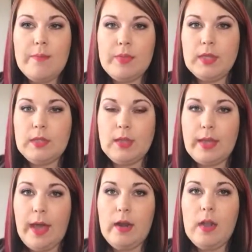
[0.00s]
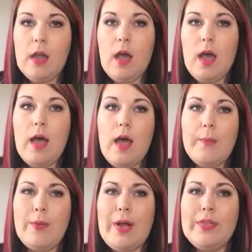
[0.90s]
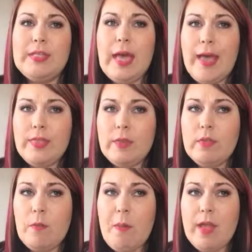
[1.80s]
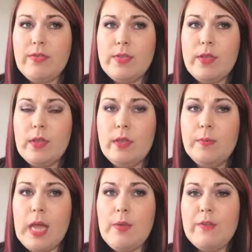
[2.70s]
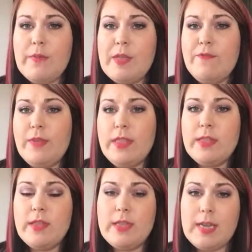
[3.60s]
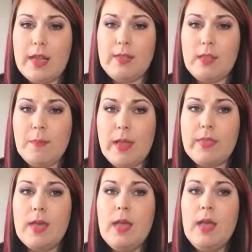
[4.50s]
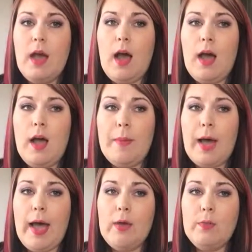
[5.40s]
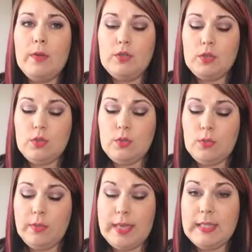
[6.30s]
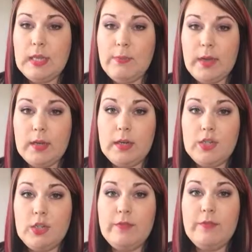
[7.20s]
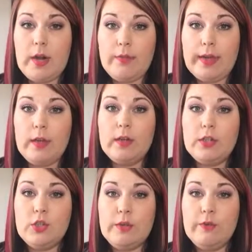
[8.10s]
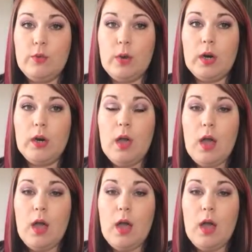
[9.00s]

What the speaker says: Things like that. Around the 10th of the month, anywhere from the 5th to the 10th of the month, I will do like team recognition, final recognition for